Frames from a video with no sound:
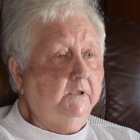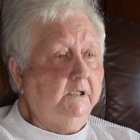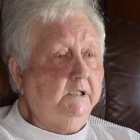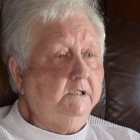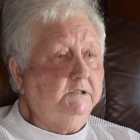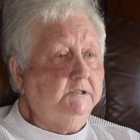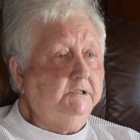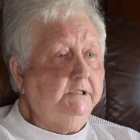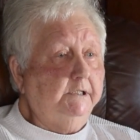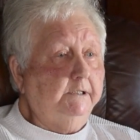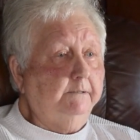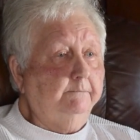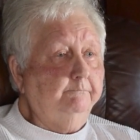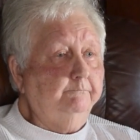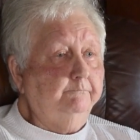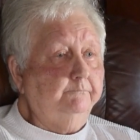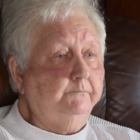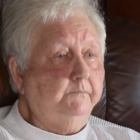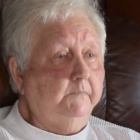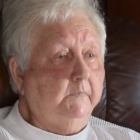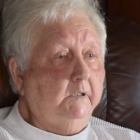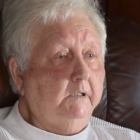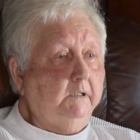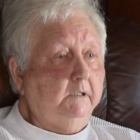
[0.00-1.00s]
and Jim,
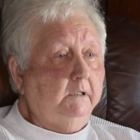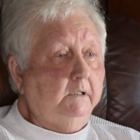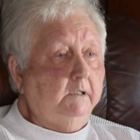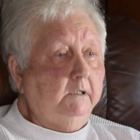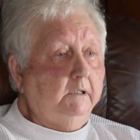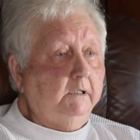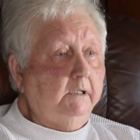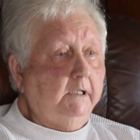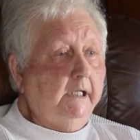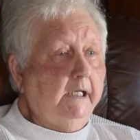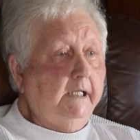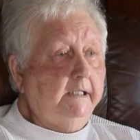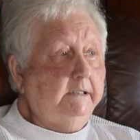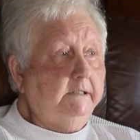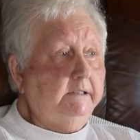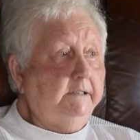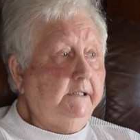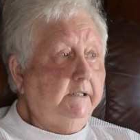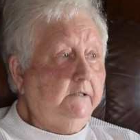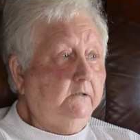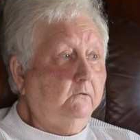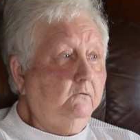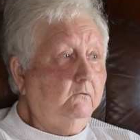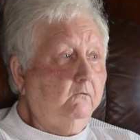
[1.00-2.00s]
had to
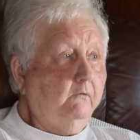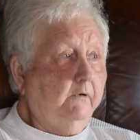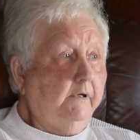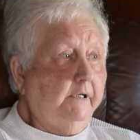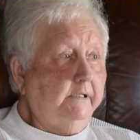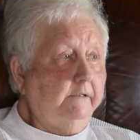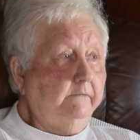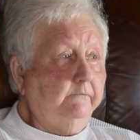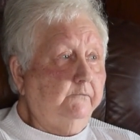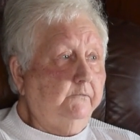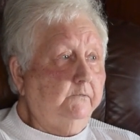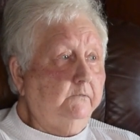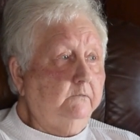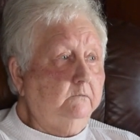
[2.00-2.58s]
dig her grave